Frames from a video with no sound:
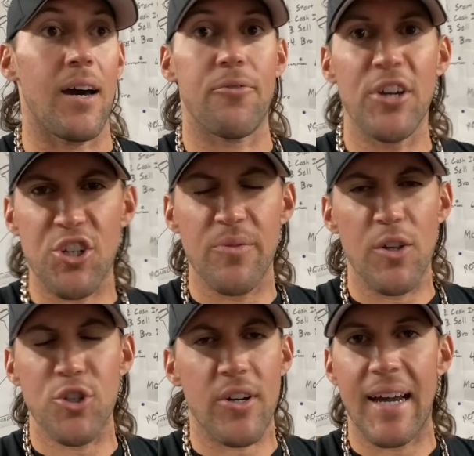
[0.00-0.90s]
Fishing,
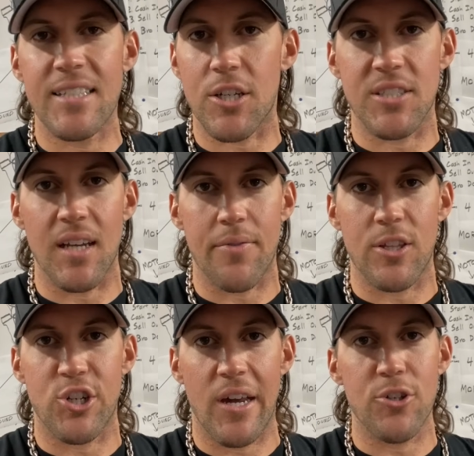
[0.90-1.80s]
there's all kinds of good stuff on the
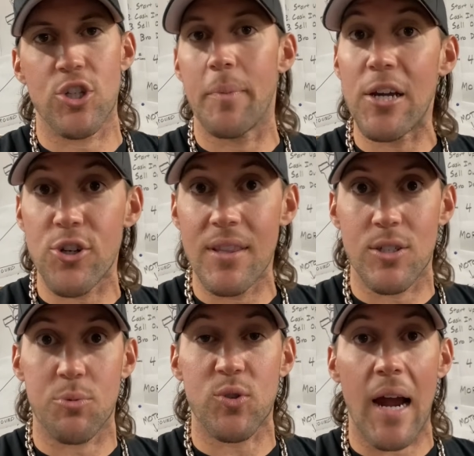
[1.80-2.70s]
channel, so make sure you hit the
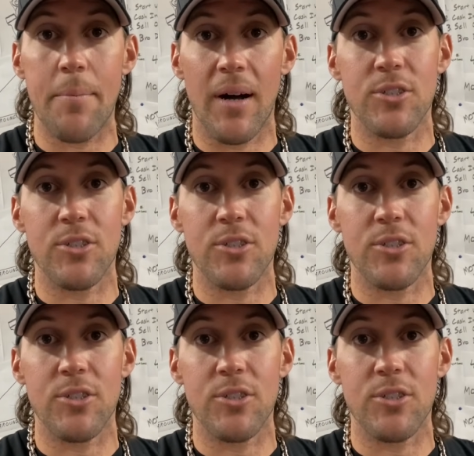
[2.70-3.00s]
subscribe button